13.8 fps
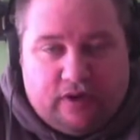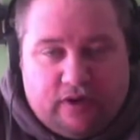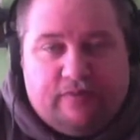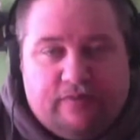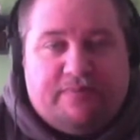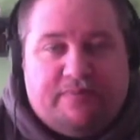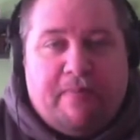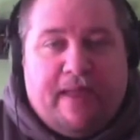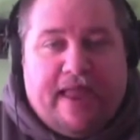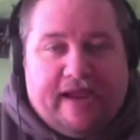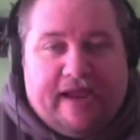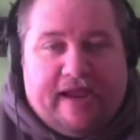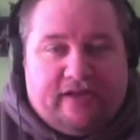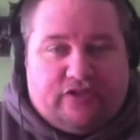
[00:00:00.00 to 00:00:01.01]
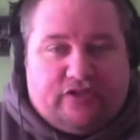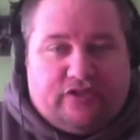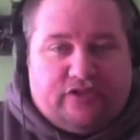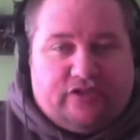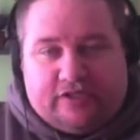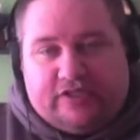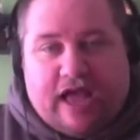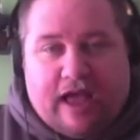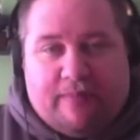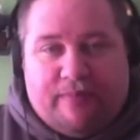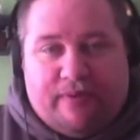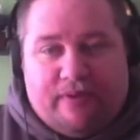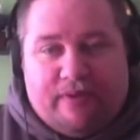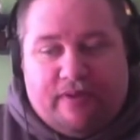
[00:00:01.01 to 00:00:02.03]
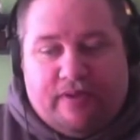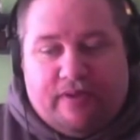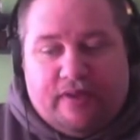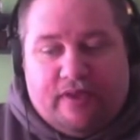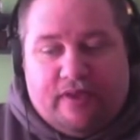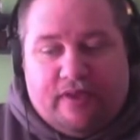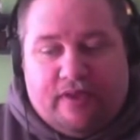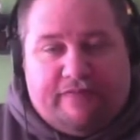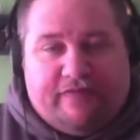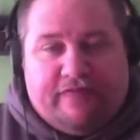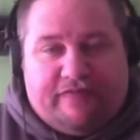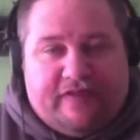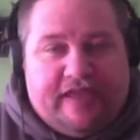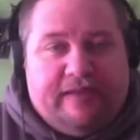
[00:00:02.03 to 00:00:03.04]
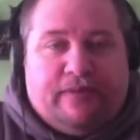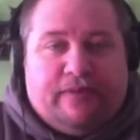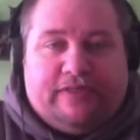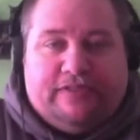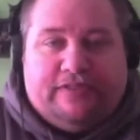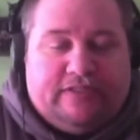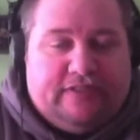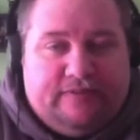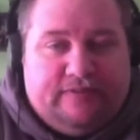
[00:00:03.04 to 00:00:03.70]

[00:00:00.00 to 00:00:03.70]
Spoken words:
It was made start to stop in 15 months.